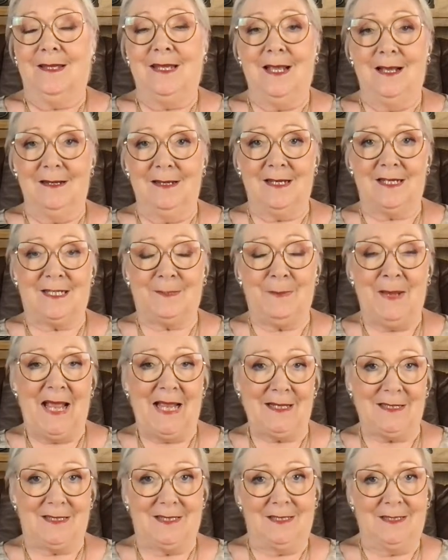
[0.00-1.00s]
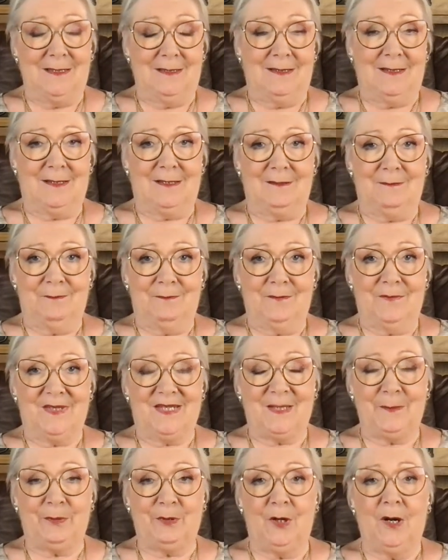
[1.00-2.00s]
unexpected,
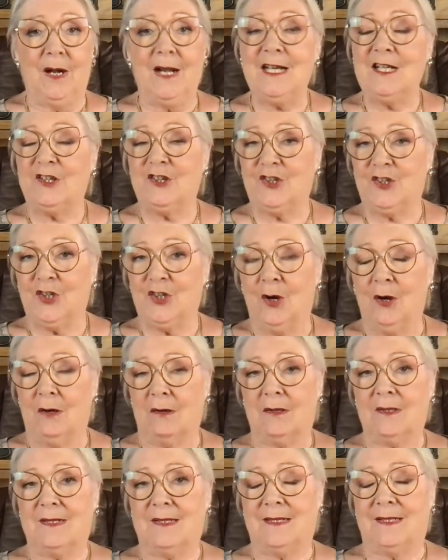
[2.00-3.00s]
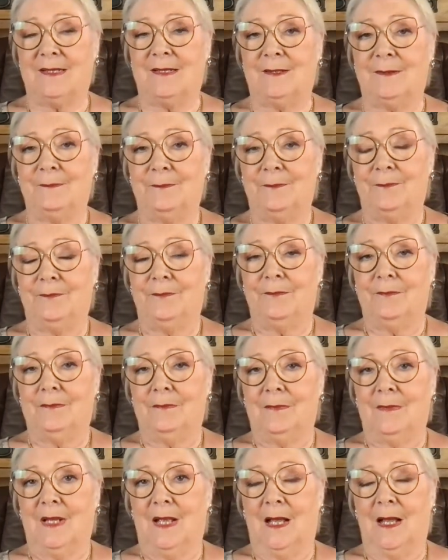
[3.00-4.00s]
surprise, shocks.
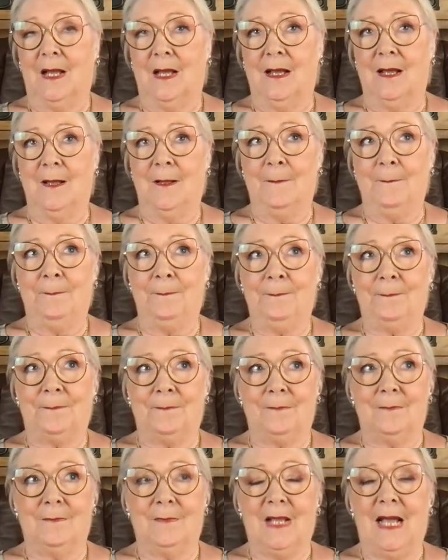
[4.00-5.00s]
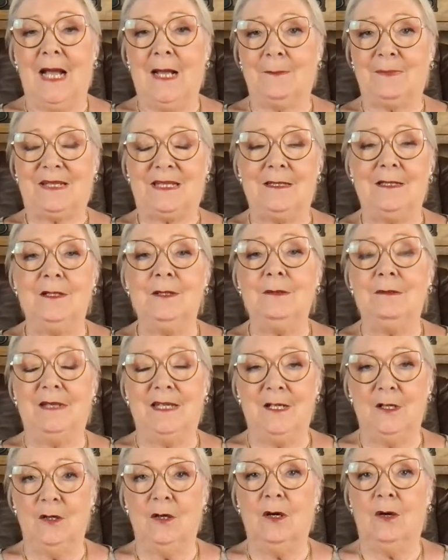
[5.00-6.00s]
Absolutely
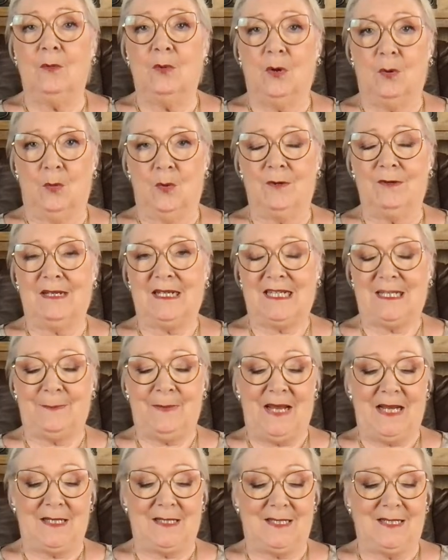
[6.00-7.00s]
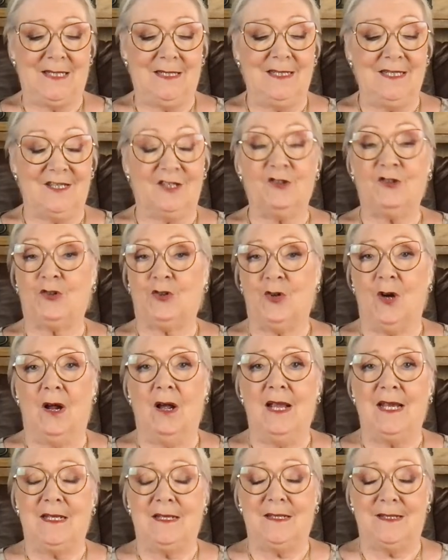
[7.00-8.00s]
not what we're expecting. And it's a
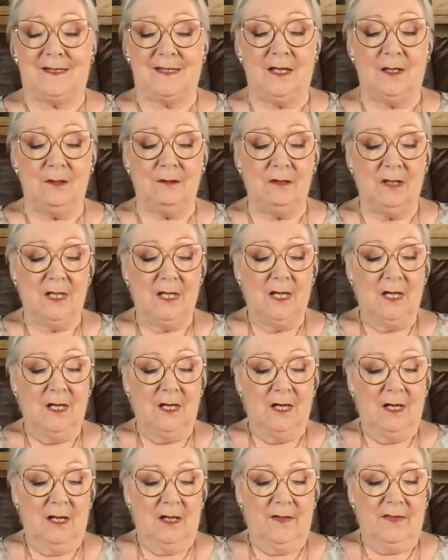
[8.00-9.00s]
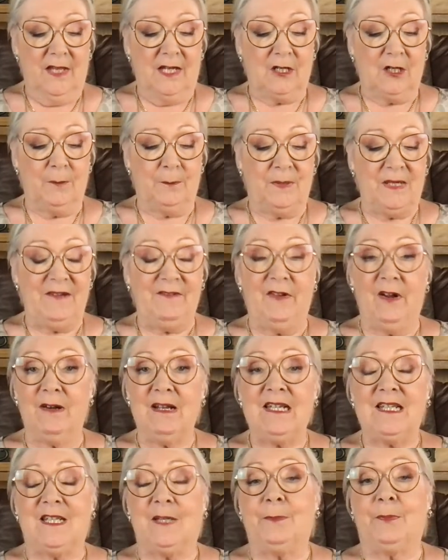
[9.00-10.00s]
trine, so there could be very
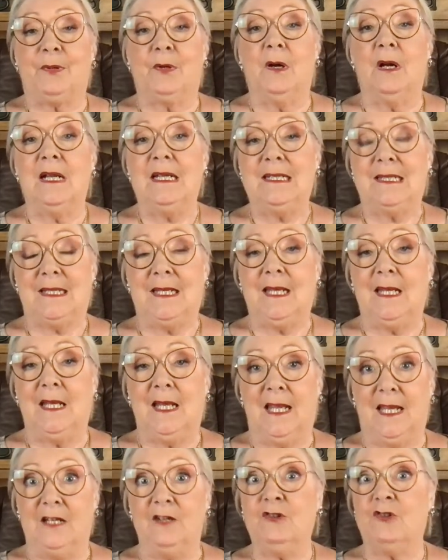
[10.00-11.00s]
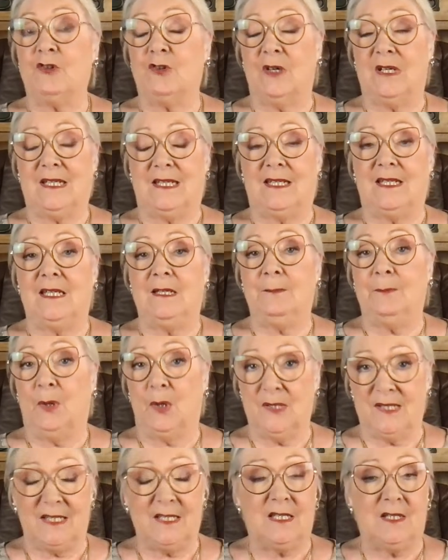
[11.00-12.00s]
surprising, interesting,
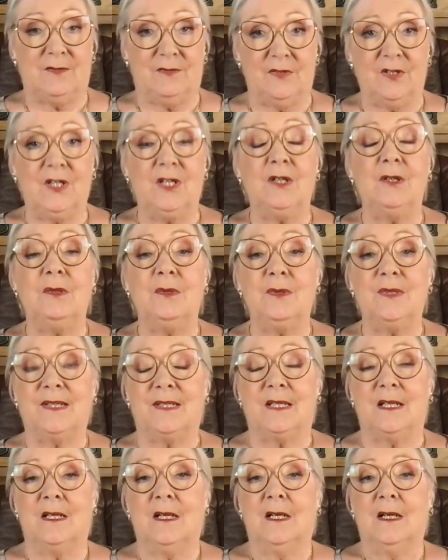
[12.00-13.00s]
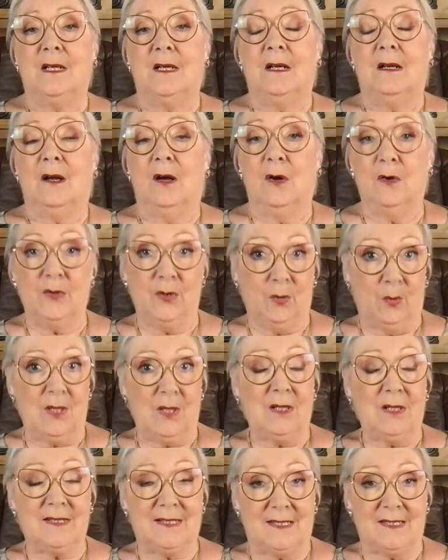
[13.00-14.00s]
positive news on the
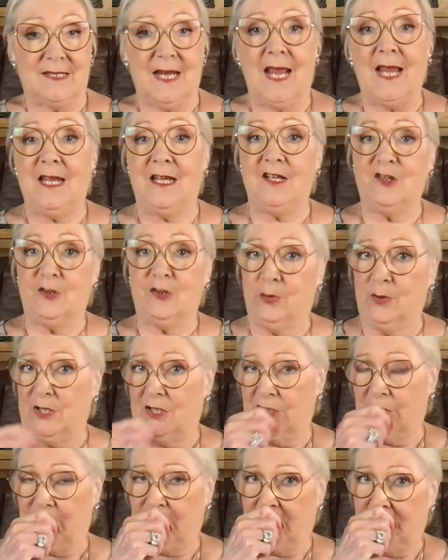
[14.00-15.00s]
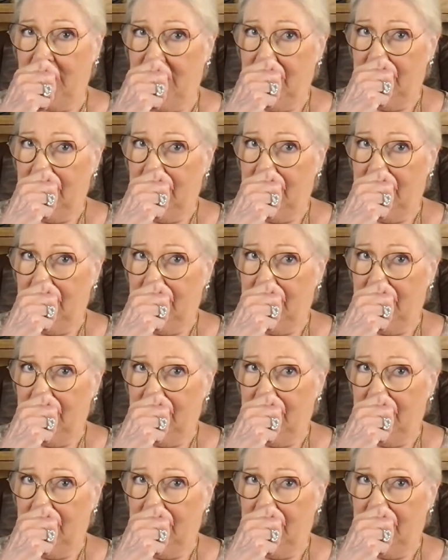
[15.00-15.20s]
world stage, which